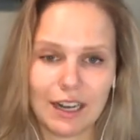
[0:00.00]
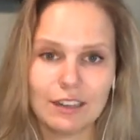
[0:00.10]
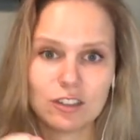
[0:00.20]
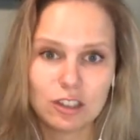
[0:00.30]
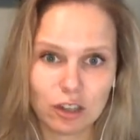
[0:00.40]
And
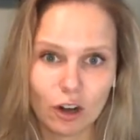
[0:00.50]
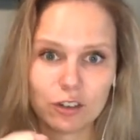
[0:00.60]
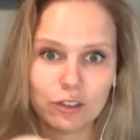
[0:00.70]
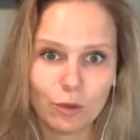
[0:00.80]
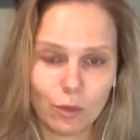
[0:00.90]
it
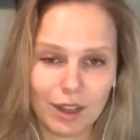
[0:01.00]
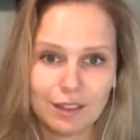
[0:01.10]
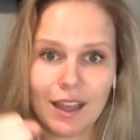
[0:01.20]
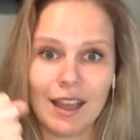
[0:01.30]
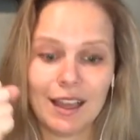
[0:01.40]
starts
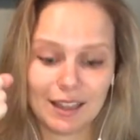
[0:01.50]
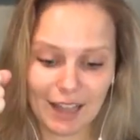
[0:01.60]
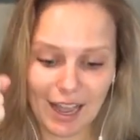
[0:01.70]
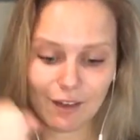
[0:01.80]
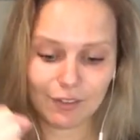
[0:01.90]
with
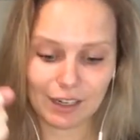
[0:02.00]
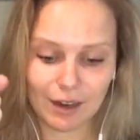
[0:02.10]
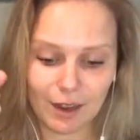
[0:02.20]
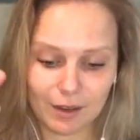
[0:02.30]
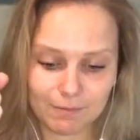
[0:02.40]
having